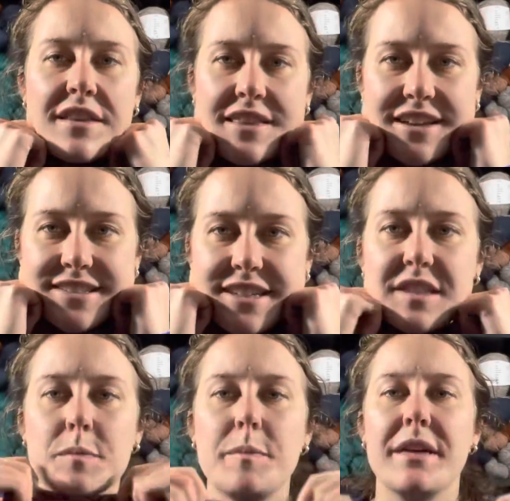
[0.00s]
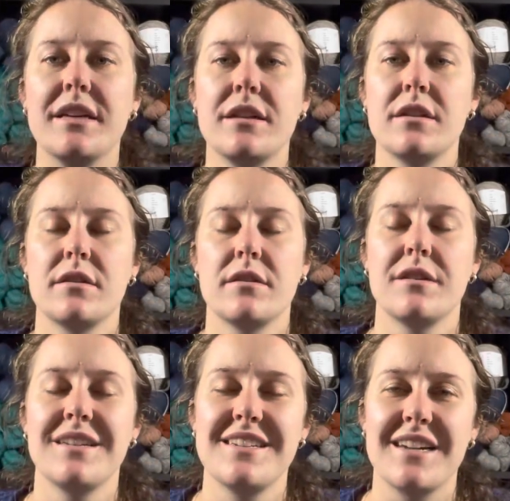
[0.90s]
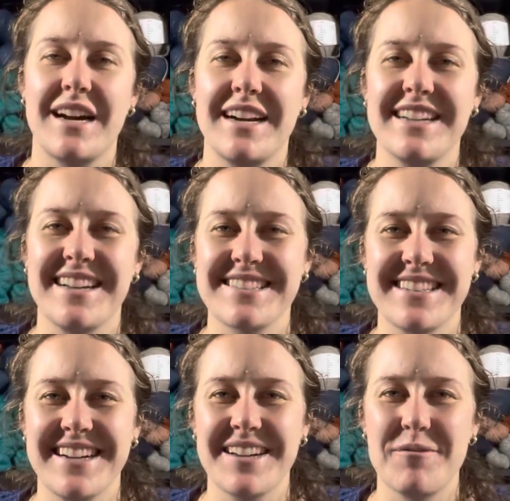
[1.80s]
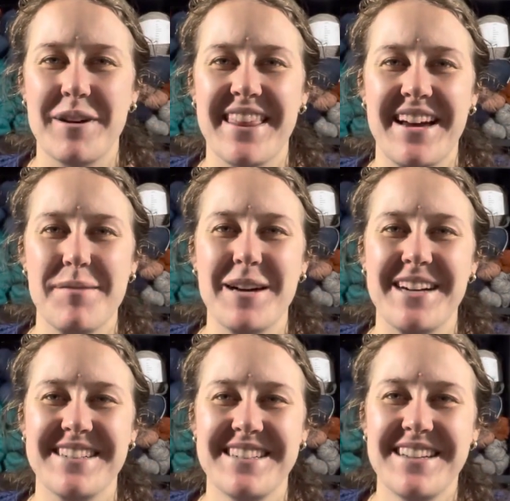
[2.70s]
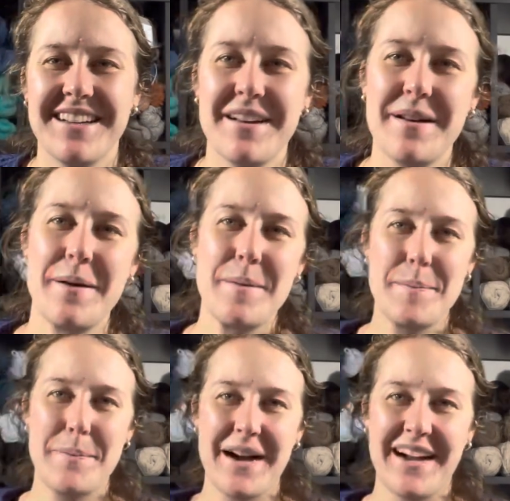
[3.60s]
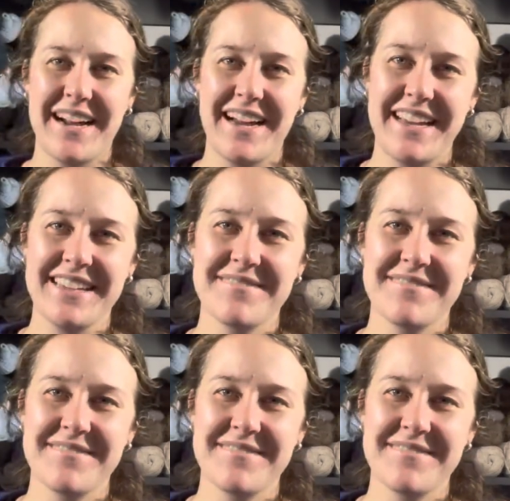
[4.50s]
This has been Tiny Desk Knitting with Emma. Bye.